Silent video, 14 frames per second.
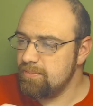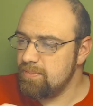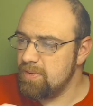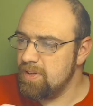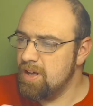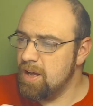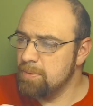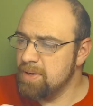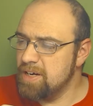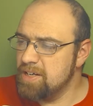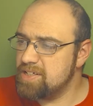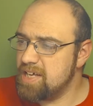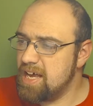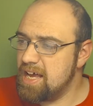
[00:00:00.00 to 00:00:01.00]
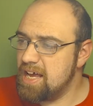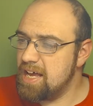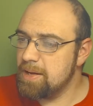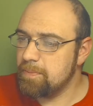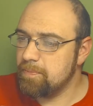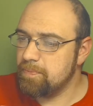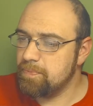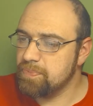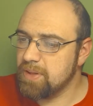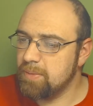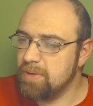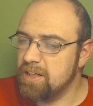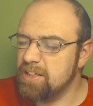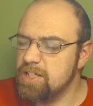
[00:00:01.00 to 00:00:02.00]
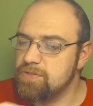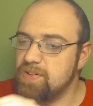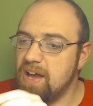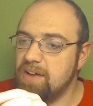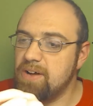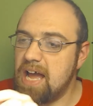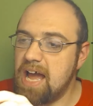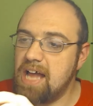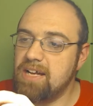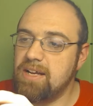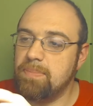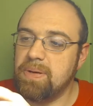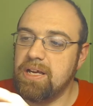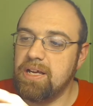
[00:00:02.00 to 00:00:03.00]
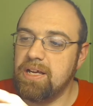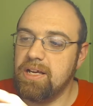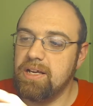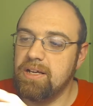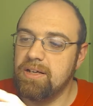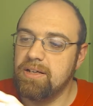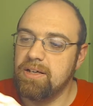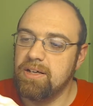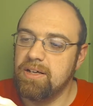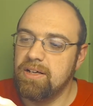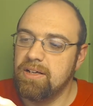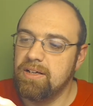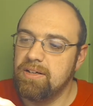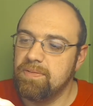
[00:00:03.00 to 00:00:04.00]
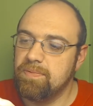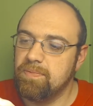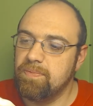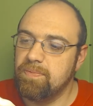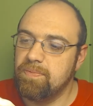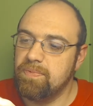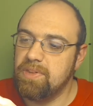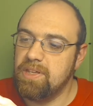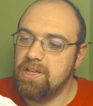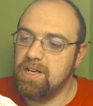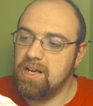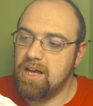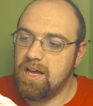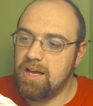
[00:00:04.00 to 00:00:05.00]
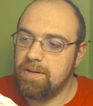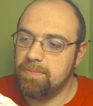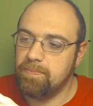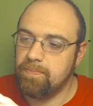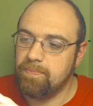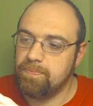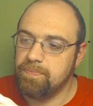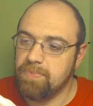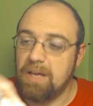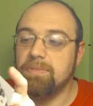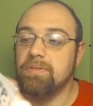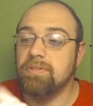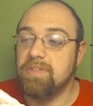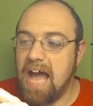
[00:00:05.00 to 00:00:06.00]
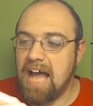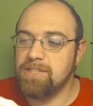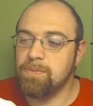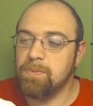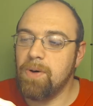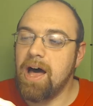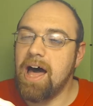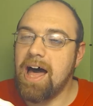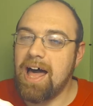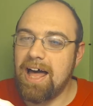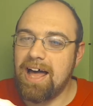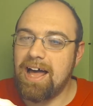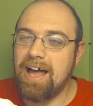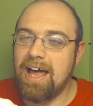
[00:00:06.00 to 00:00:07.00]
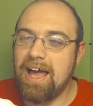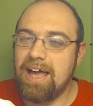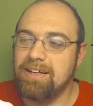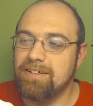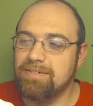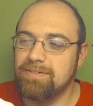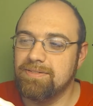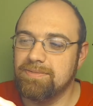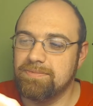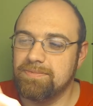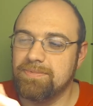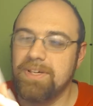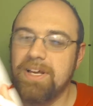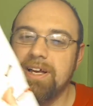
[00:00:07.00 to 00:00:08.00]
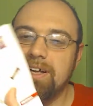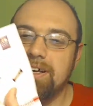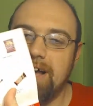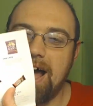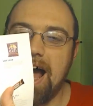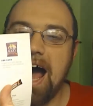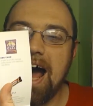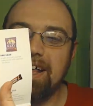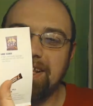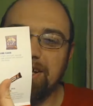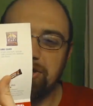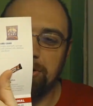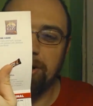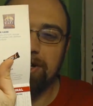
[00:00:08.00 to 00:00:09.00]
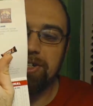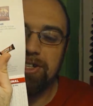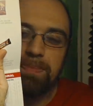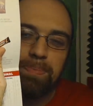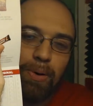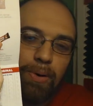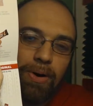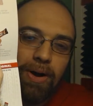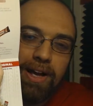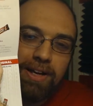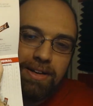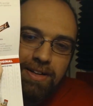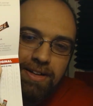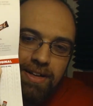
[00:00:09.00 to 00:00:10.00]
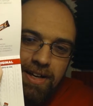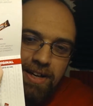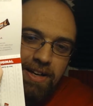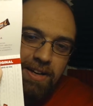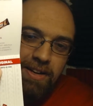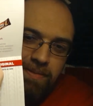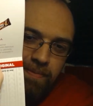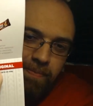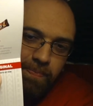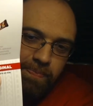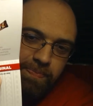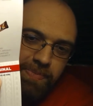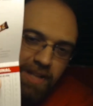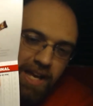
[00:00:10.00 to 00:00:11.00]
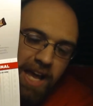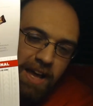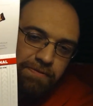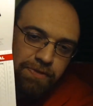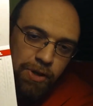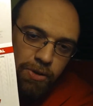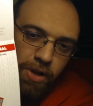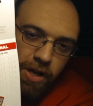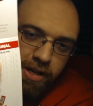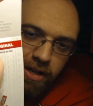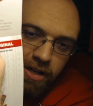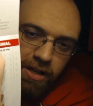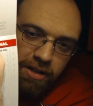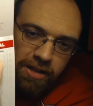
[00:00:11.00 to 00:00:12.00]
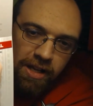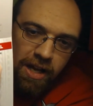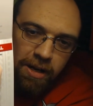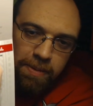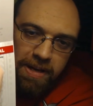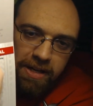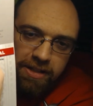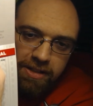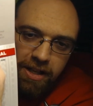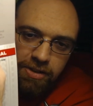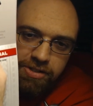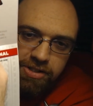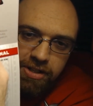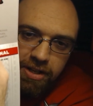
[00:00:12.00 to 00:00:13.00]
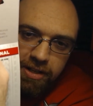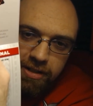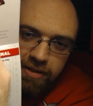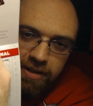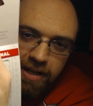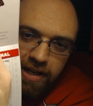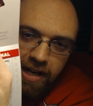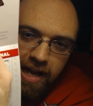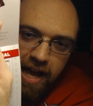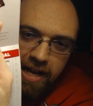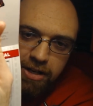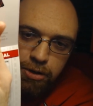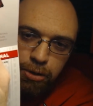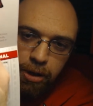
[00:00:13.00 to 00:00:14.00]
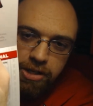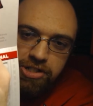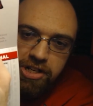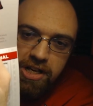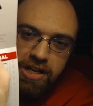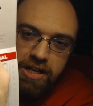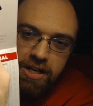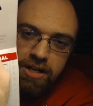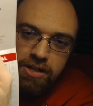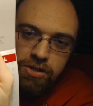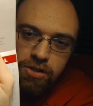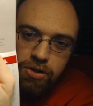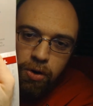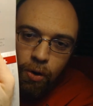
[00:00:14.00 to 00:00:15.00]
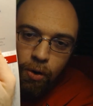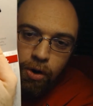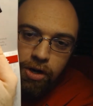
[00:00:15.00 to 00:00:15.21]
going to say my least favorite had to be the, That's Why! They tricked your boy. If you look a little bit closer, a crunchy corn